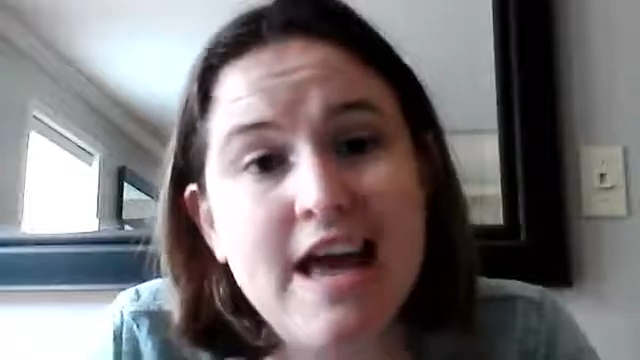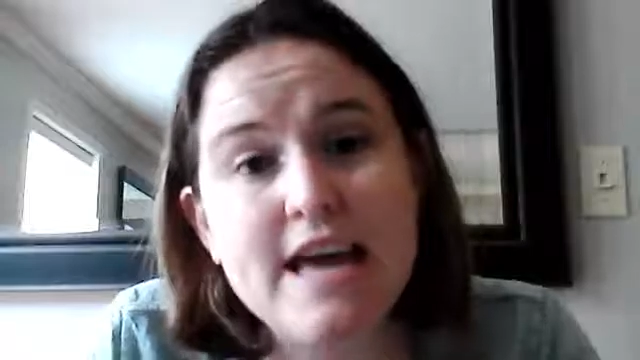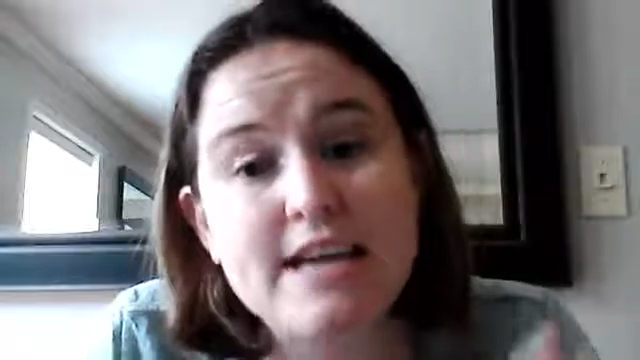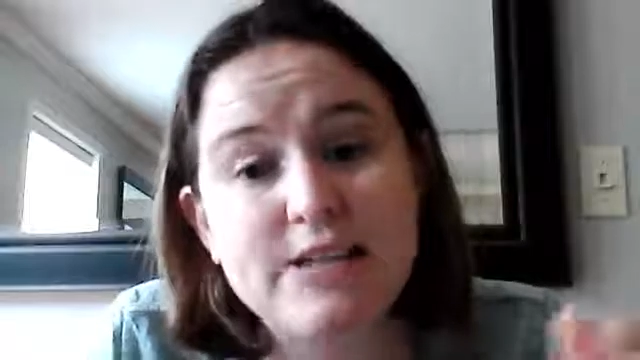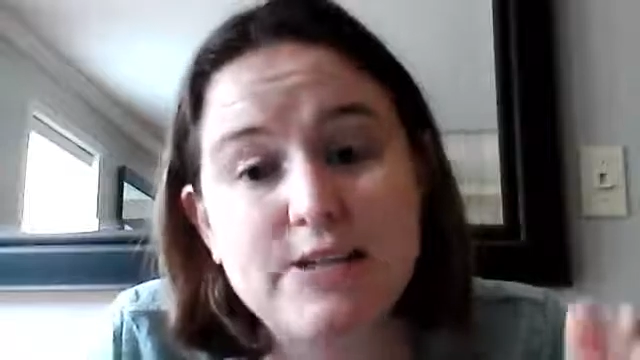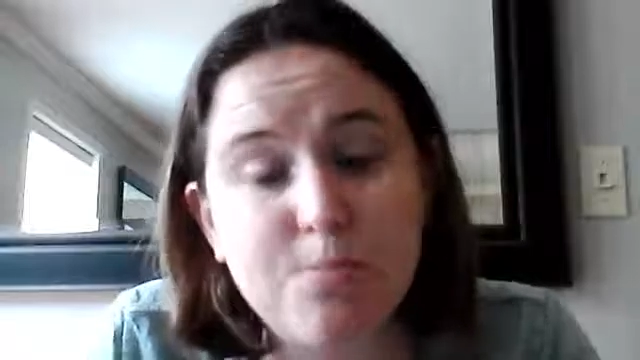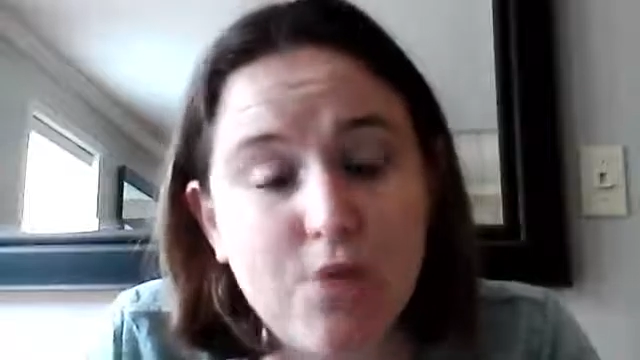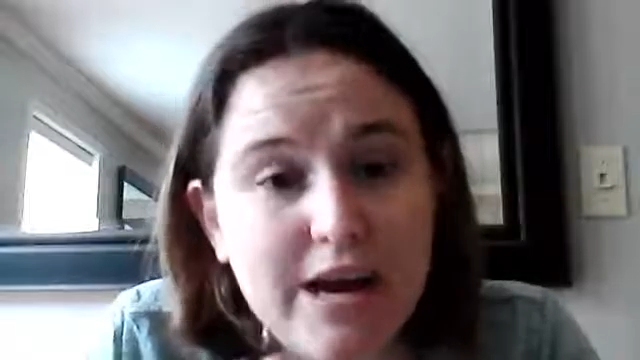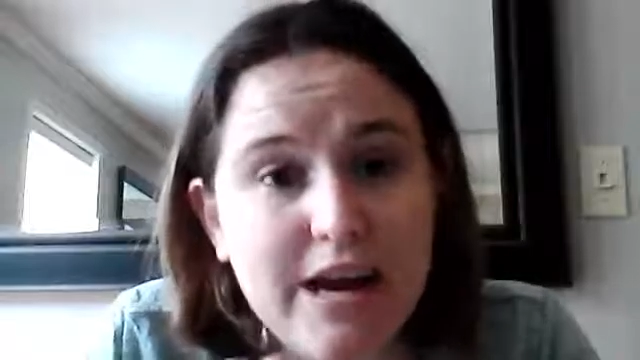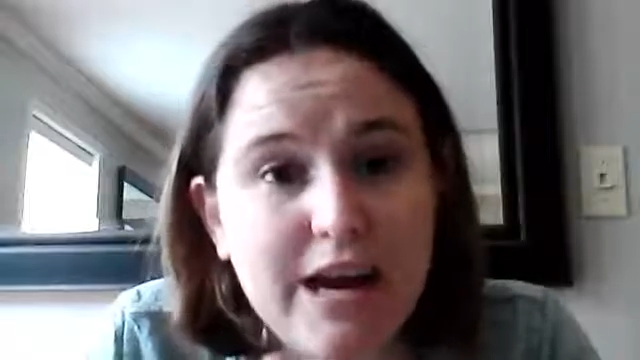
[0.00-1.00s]
In
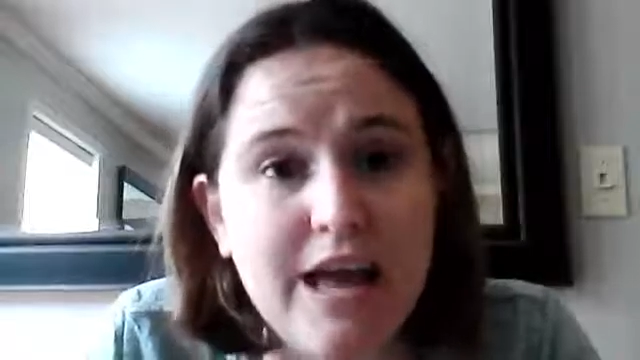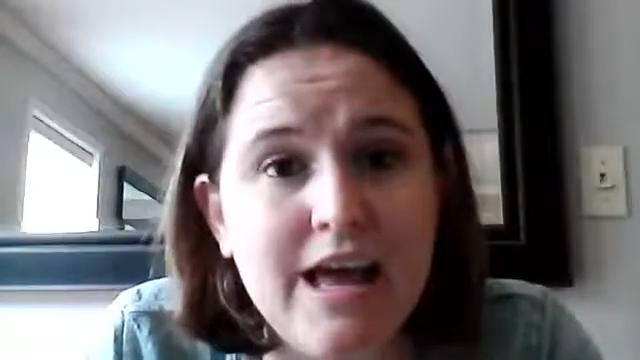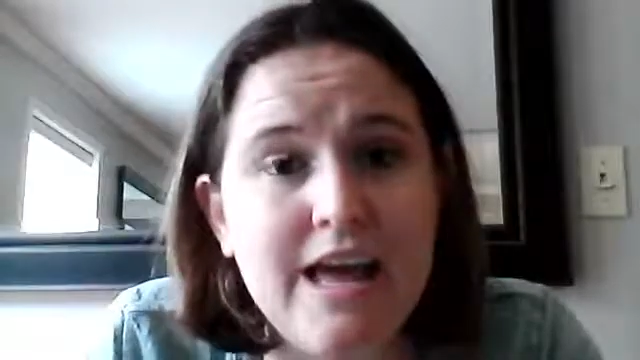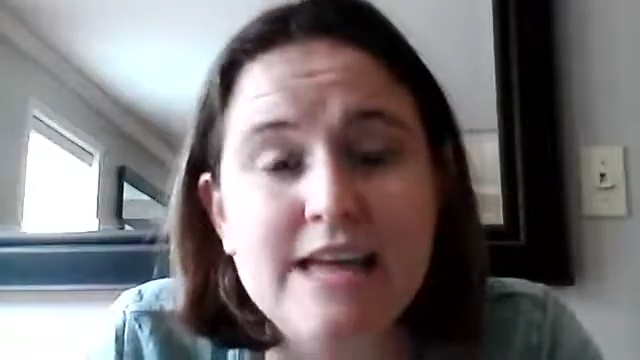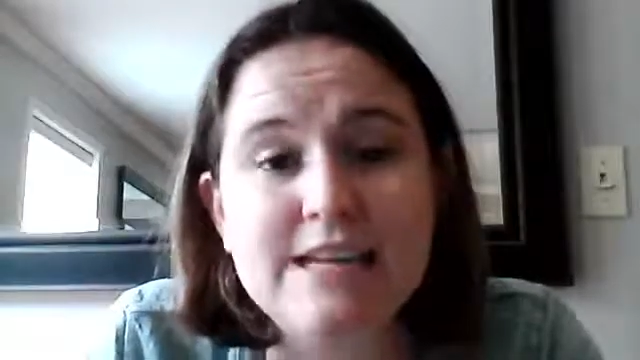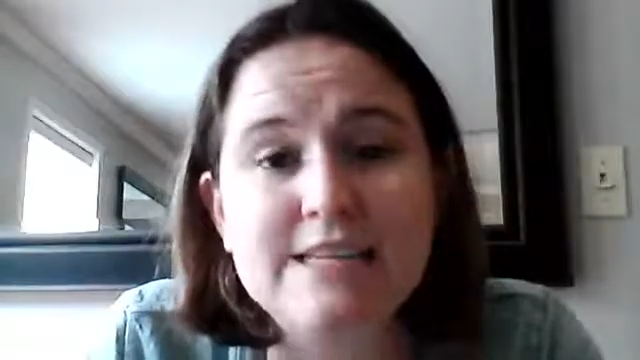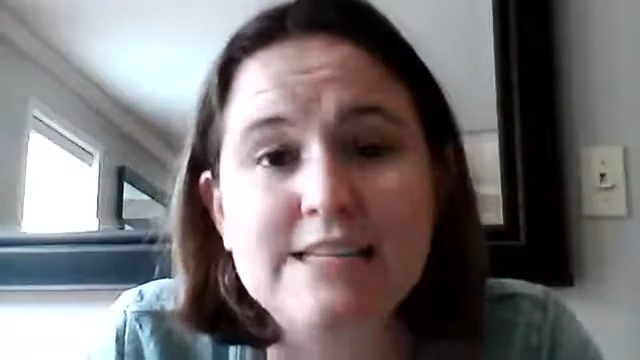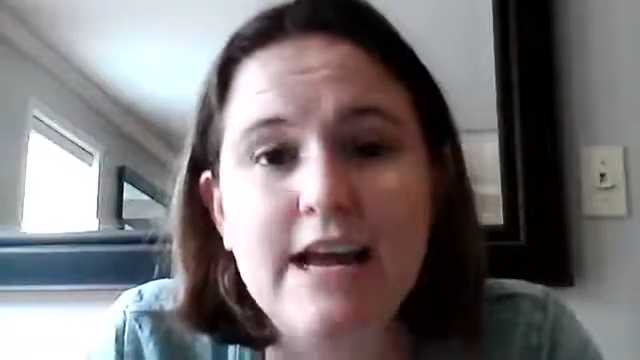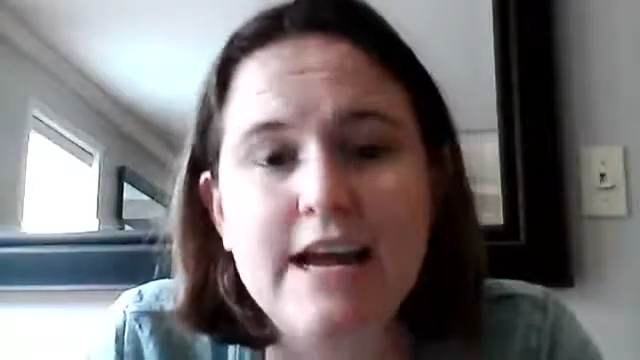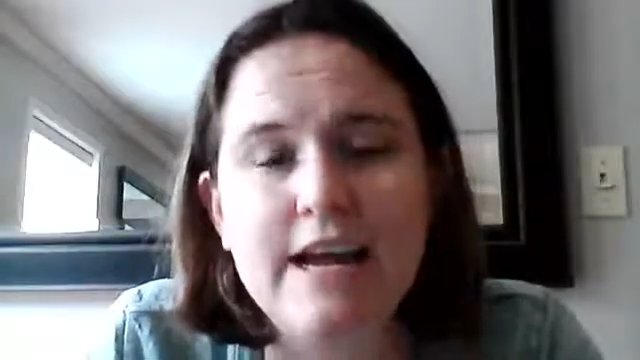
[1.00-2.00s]
spring, it is
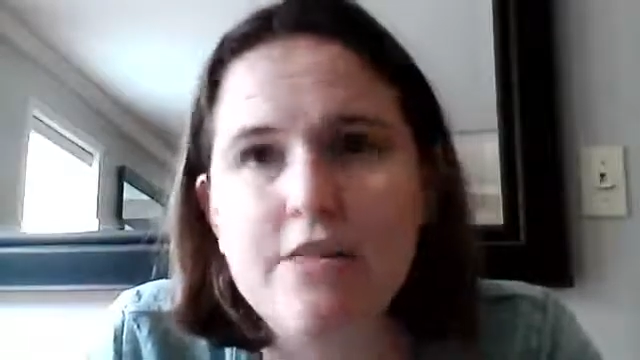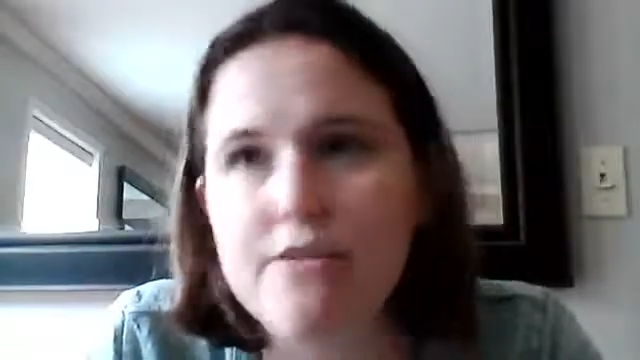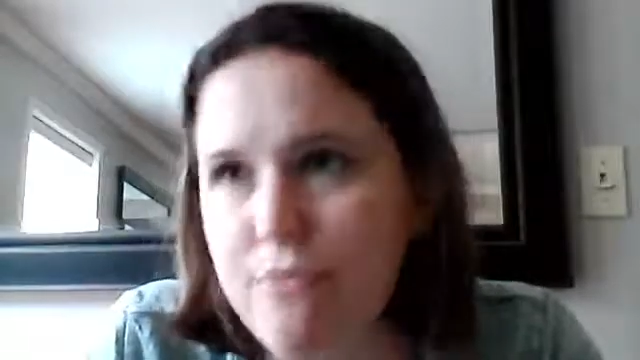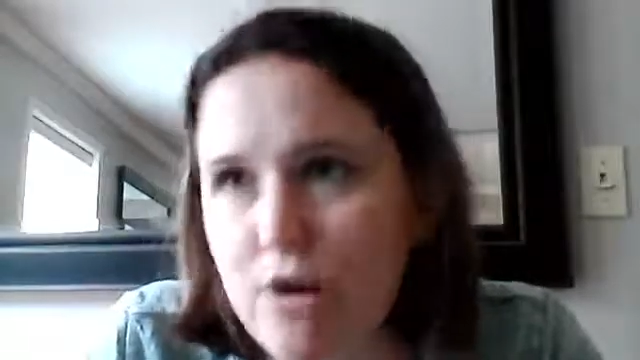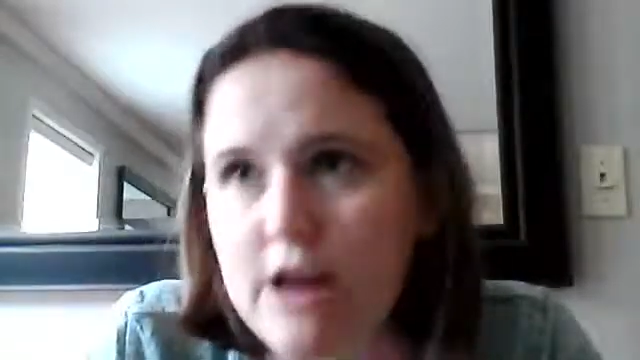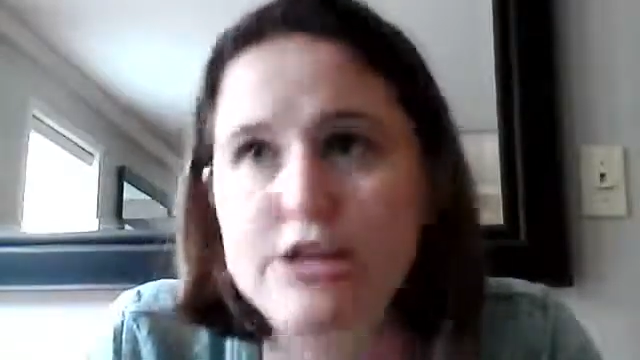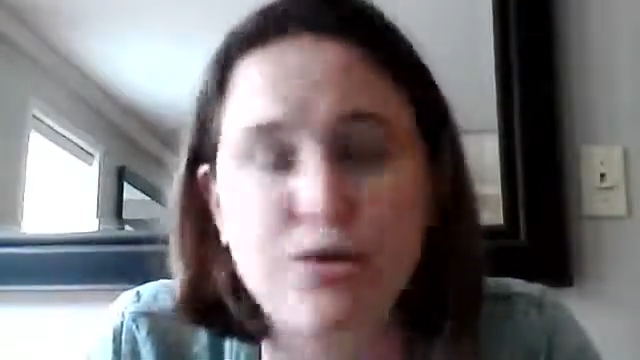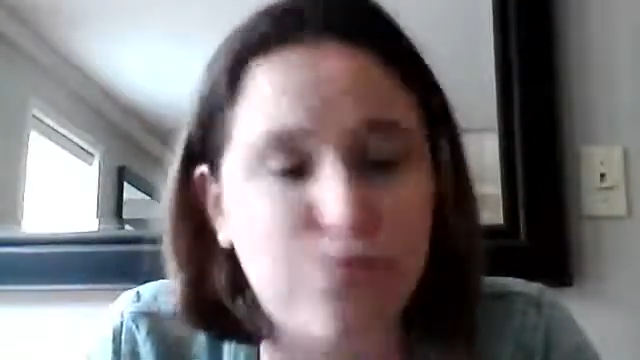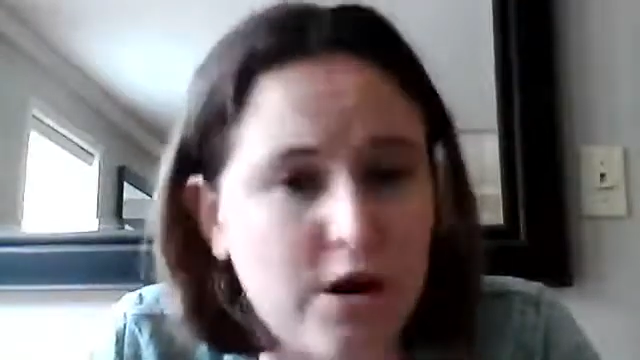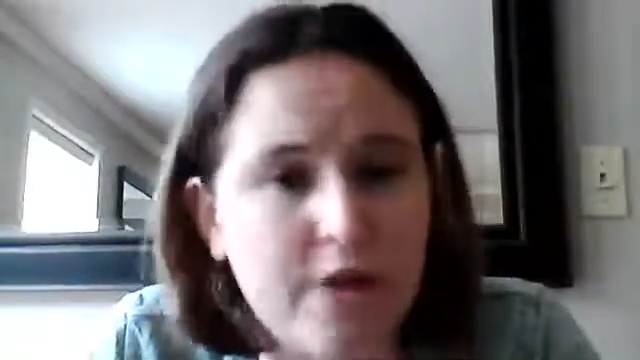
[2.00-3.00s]
like the frantic
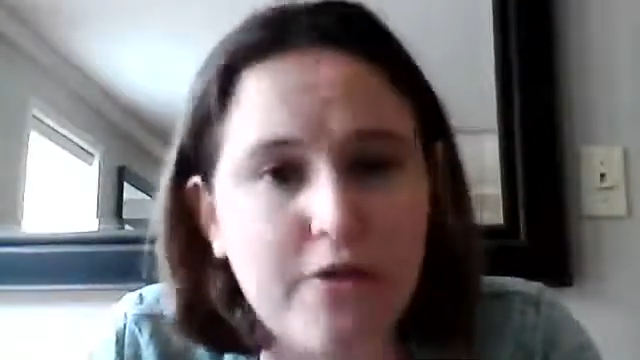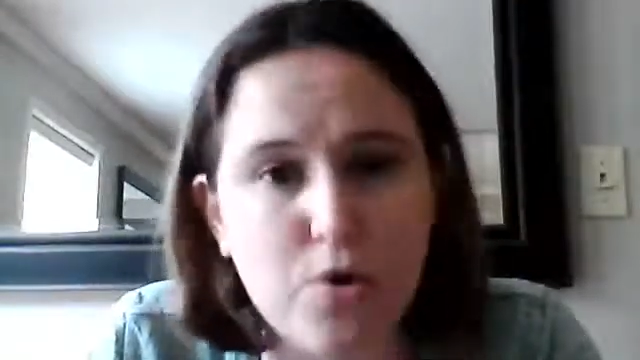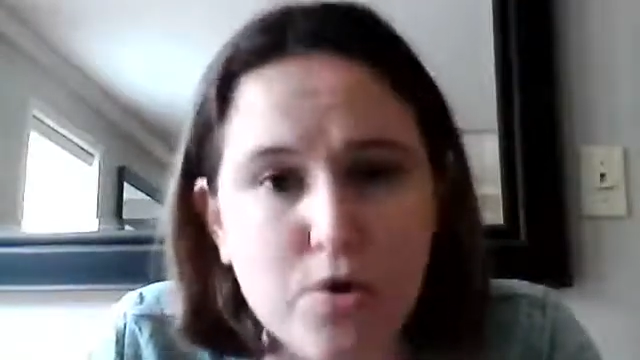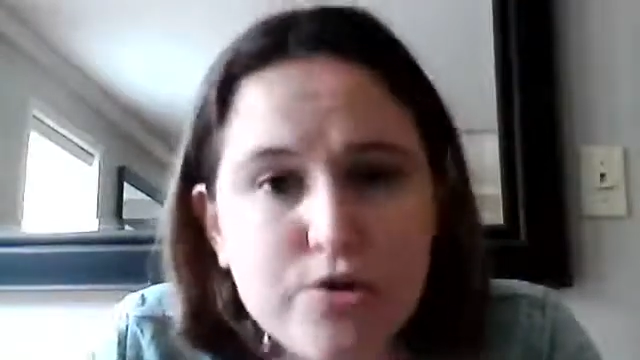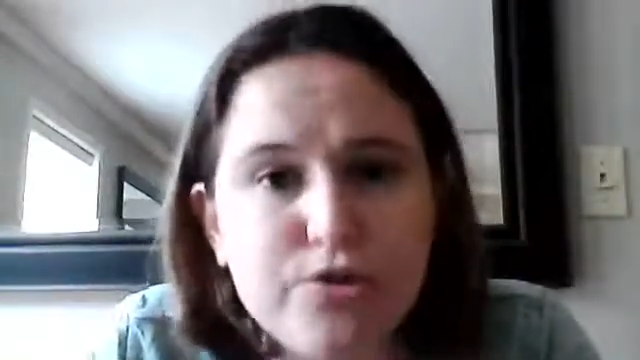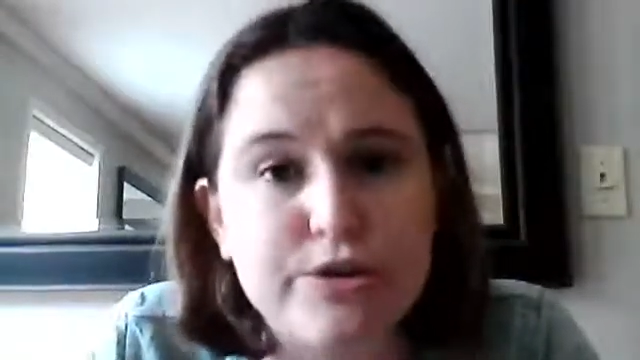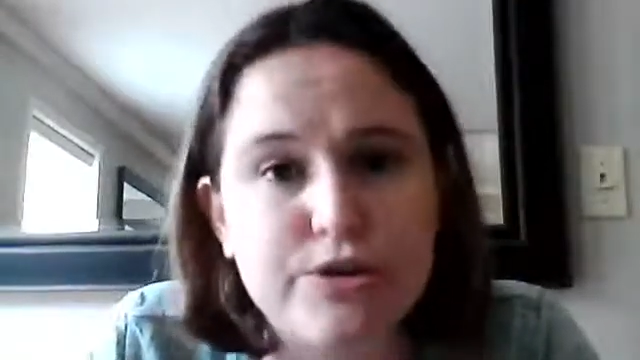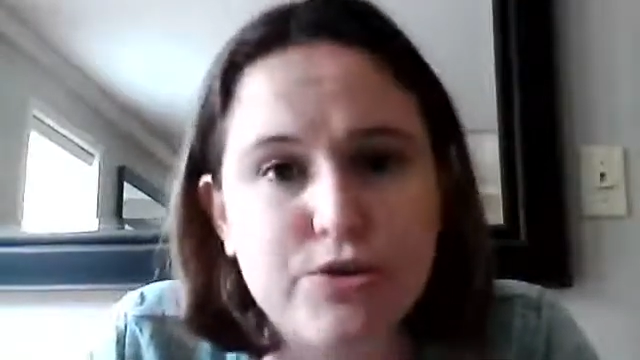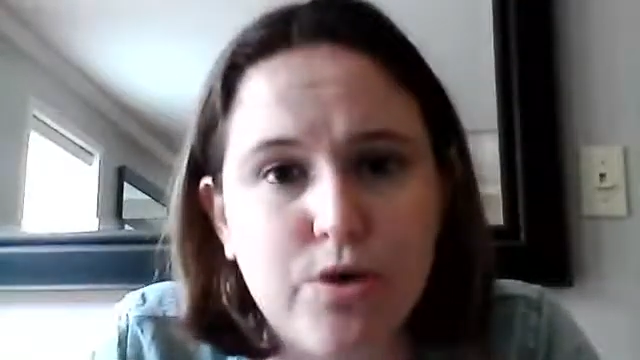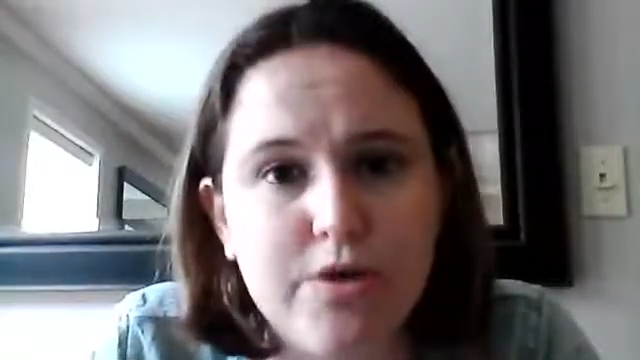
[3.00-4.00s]
run on the grocery
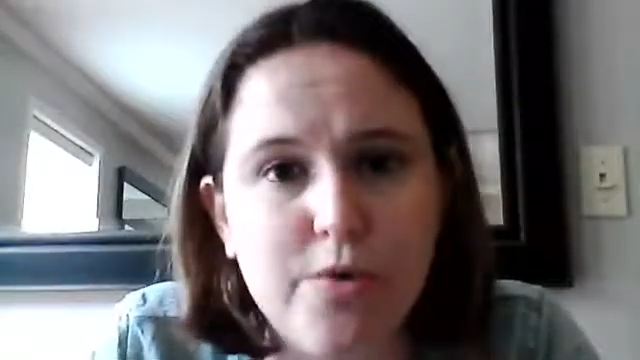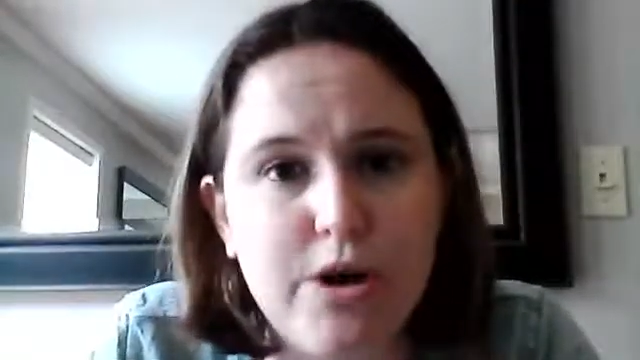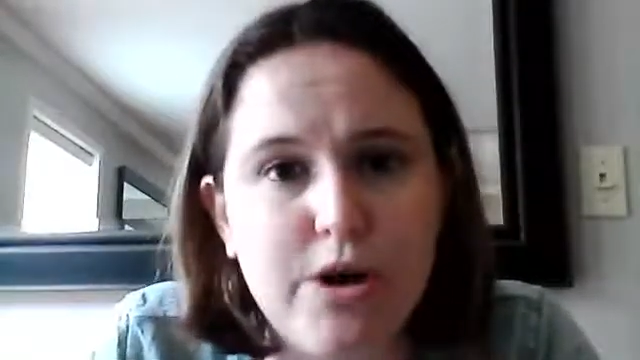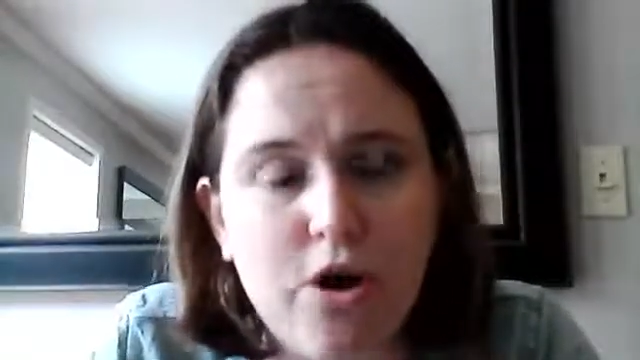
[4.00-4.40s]
store that we are